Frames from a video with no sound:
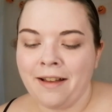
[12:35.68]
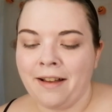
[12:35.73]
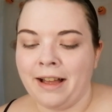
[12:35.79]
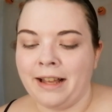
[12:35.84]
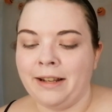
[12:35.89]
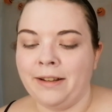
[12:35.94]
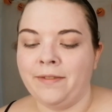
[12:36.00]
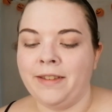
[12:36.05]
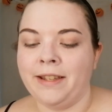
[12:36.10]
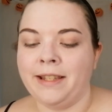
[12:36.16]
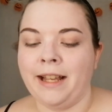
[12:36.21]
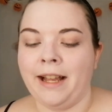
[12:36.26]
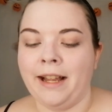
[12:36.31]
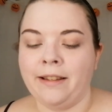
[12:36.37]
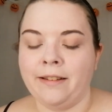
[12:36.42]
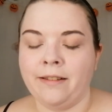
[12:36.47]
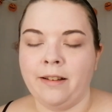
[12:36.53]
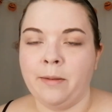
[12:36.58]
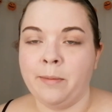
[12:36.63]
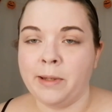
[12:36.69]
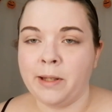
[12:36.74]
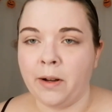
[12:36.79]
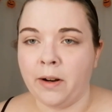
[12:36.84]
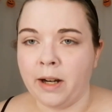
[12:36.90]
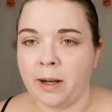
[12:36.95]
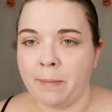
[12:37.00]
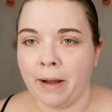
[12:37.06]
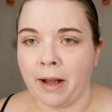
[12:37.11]
I love this highlighter. I'm
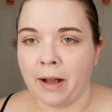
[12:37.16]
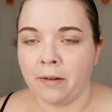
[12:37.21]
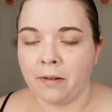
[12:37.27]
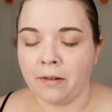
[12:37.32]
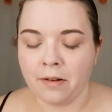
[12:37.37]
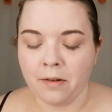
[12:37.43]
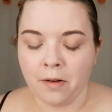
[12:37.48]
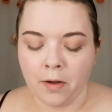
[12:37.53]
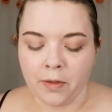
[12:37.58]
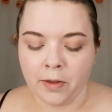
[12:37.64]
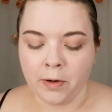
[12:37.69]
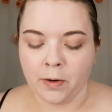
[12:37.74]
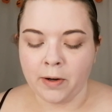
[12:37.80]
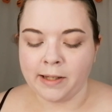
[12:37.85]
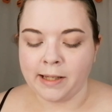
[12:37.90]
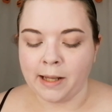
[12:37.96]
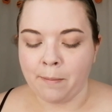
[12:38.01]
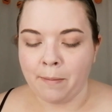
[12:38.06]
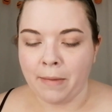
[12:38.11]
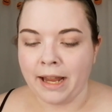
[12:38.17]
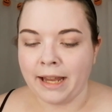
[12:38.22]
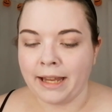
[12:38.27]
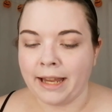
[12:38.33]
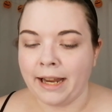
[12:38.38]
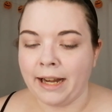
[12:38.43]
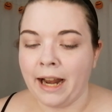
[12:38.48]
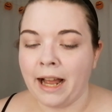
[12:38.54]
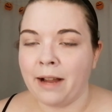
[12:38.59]
sorry about all the noise I'm
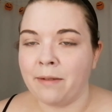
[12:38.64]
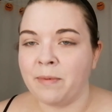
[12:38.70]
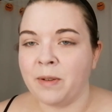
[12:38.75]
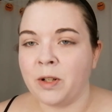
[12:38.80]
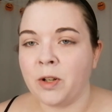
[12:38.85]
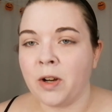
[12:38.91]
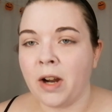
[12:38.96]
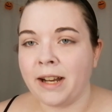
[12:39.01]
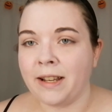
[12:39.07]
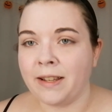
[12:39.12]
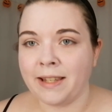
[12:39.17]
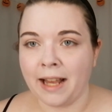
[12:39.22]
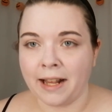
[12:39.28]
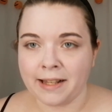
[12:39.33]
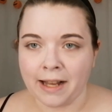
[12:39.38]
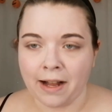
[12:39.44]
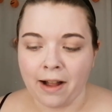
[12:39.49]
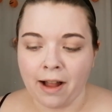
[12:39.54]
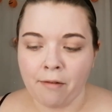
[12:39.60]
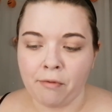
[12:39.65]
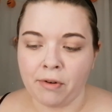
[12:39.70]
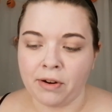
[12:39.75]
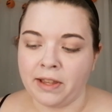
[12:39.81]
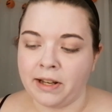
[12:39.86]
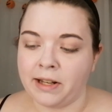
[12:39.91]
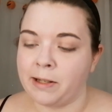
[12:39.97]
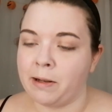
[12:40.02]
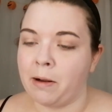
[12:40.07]
making. I've been trying to set out
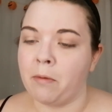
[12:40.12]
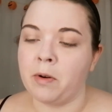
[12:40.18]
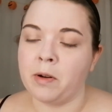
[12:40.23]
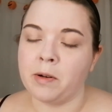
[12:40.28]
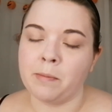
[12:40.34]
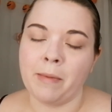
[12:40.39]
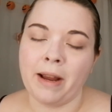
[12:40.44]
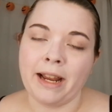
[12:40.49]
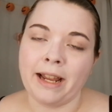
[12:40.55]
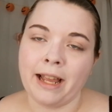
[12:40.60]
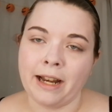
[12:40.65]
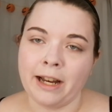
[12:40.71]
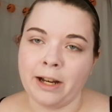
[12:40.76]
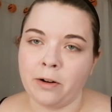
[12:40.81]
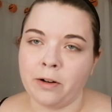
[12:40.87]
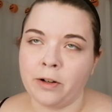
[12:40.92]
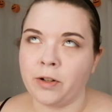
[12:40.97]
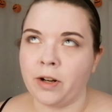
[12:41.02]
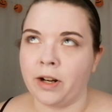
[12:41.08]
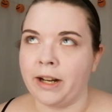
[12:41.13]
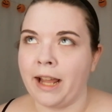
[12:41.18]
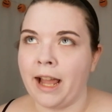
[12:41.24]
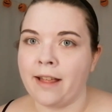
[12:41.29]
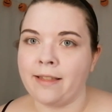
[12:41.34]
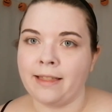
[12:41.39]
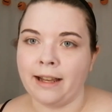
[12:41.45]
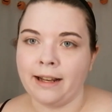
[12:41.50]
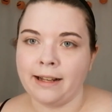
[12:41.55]
everything so I wouldn't make any noise trying to
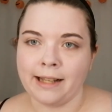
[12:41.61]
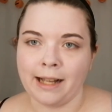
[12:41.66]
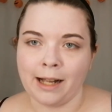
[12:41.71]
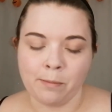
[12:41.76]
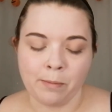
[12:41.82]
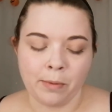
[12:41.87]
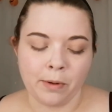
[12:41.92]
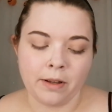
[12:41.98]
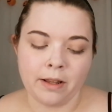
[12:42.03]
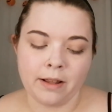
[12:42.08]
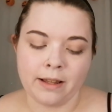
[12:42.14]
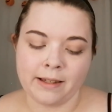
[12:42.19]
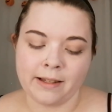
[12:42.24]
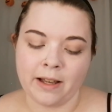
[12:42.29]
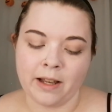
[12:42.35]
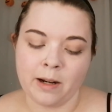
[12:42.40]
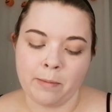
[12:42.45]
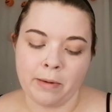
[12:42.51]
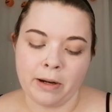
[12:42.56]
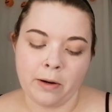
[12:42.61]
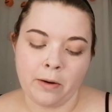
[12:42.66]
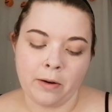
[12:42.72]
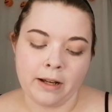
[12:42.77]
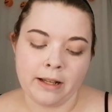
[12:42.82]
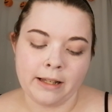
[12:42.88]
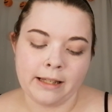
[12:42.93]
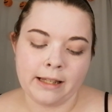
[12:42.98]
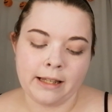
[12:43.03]
get things out, but there's going to be
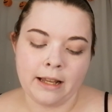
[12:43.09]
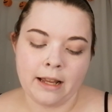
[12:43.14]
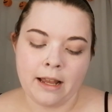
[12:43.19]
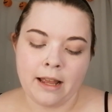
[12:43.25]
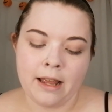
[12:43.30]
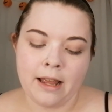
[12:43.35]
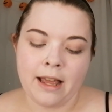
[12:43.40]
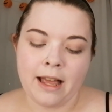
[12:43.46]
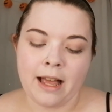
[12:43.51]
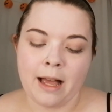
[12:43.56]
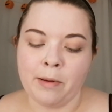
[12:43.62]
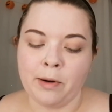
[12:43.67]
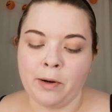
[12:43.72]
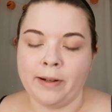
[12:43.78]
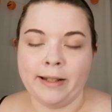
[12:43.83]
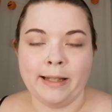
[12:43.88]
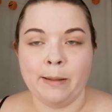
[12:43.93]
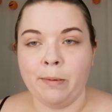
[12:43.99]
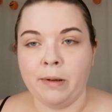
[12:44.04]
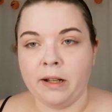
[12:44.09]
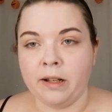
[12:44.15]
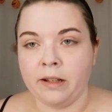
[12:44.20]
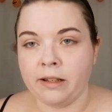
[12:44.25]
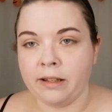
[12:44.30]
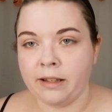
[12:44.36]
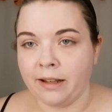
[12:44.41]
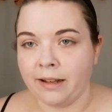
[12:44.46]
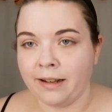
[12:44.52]
noise. I'm a noisy
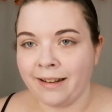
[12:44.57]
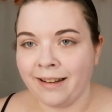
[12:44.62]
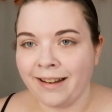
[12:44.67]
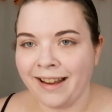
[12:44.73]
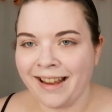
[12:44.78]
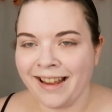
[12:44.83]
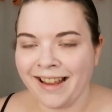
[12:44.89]
person.